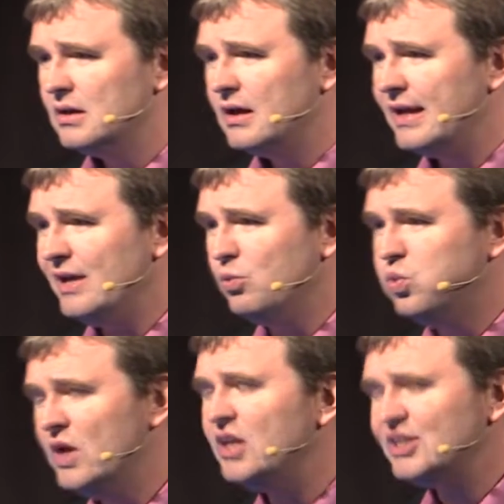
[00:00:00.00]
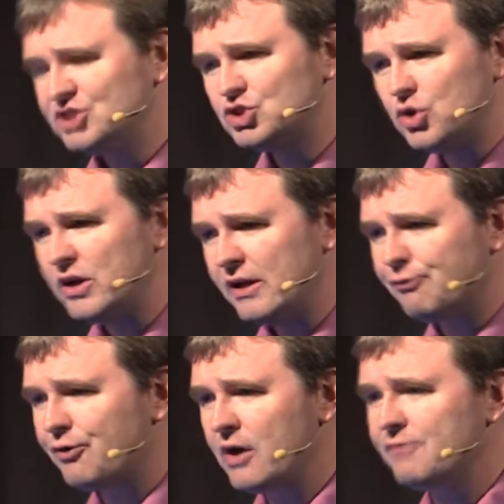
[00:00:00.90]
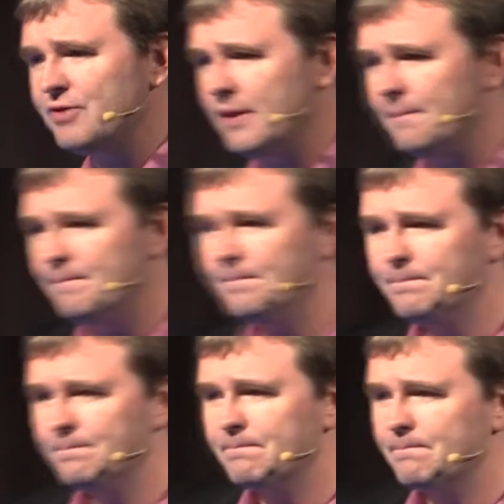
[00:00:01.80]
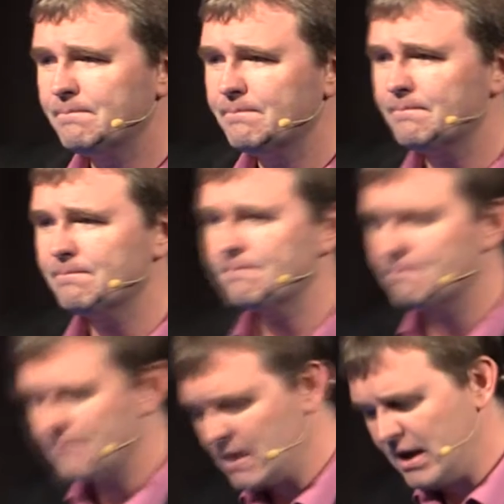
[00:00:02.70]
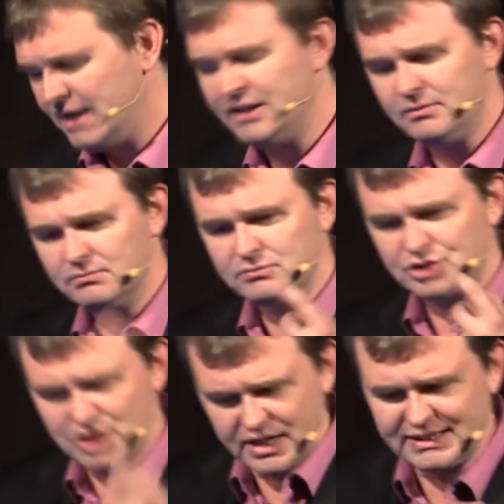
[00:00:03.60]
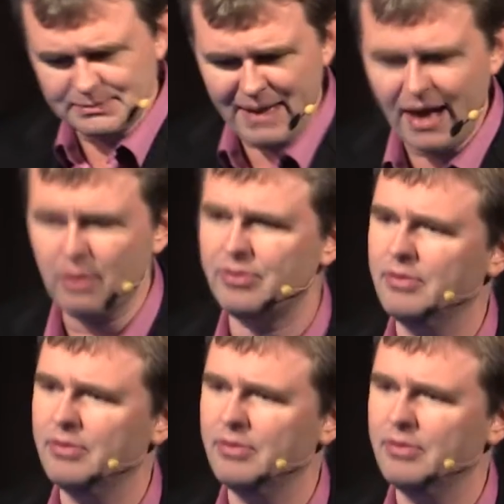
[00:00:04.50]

And he really stood in front of them and he shut his mouth.